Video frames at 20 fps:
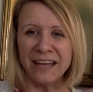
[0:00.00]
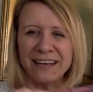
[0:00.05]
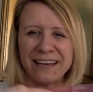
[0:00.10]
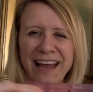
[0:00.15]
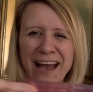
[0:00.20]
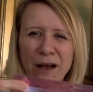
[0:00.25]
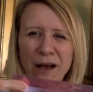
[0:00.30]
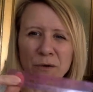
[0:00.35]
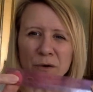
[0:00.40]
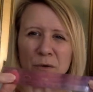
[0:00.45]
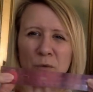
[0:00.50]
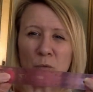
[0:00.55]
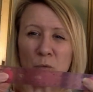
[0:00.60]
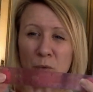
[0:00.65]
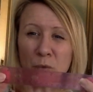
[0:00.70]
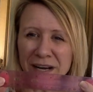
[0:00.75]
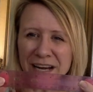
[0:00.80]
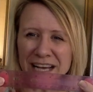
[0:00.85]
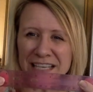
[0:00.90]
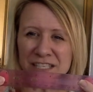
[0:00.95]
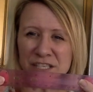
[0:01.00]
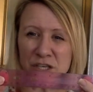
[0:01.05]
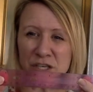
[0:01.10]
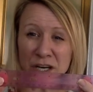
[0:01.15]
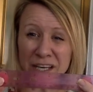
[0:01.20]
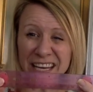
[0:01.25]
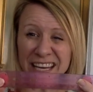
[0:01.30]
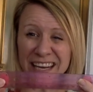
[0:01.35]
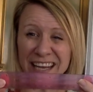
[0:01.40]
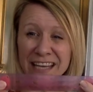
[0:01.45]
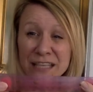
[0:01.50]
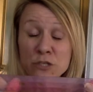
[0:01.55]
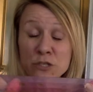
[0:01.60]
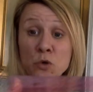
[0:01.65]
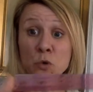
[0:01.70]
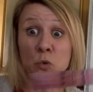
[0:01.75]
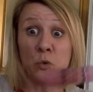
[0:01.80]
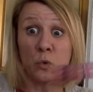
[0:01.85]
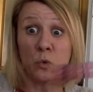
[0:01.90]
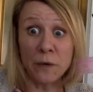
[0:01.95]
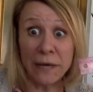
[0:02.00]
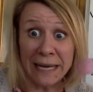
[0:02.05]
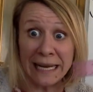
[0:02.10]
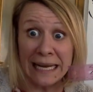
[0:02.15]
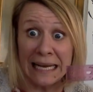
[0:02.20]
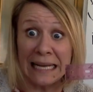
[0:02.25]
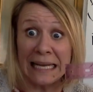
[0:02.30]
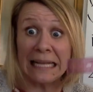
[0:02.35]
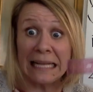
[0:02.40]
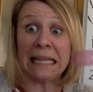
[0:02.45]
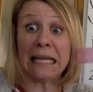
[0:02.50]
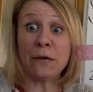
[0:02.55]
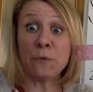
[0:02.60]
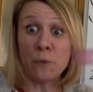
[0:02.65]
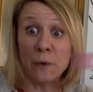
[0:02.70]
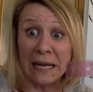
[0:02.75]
Now, when I start getting into really,